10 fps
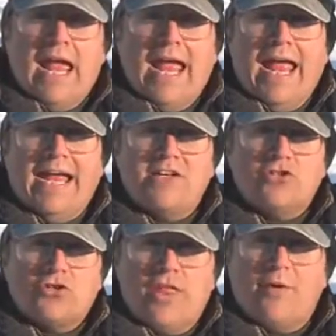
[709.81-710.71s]
And
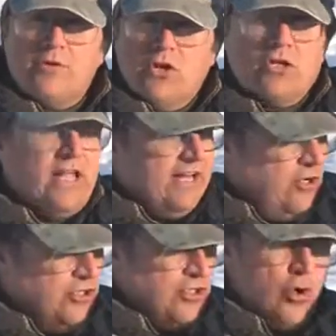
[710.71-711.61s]
so that would look like a
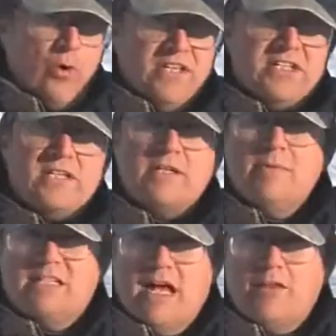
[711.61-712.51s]
good scoring system.
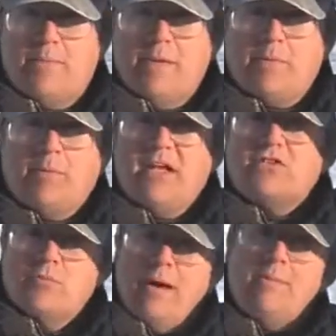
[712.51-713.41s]
He's on the paper plate.
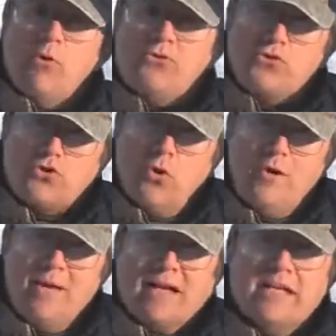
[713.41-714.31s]
So by both those
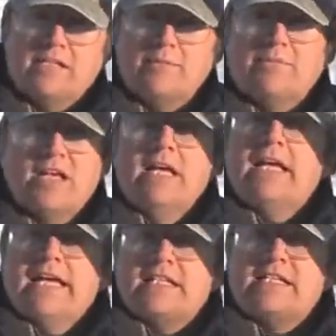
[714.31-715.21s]
scoring mechanisms,
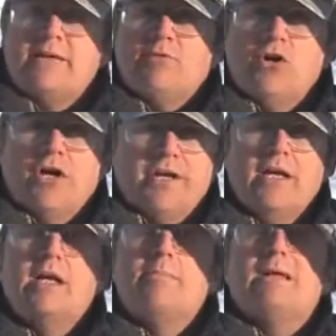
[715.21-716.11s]
it seemed good.
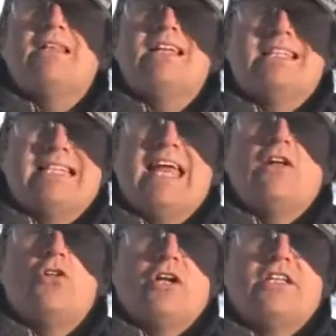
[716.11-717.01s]
But let's take a
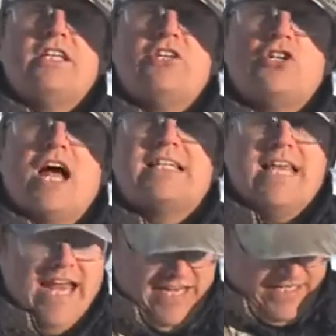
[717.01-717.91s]
look at these shots
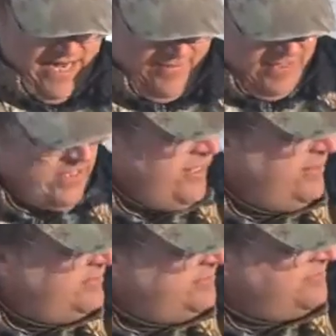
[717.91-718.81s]
anatomically.
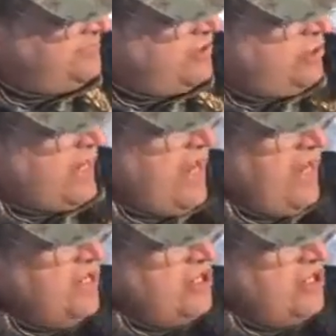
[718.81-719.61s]
Okay?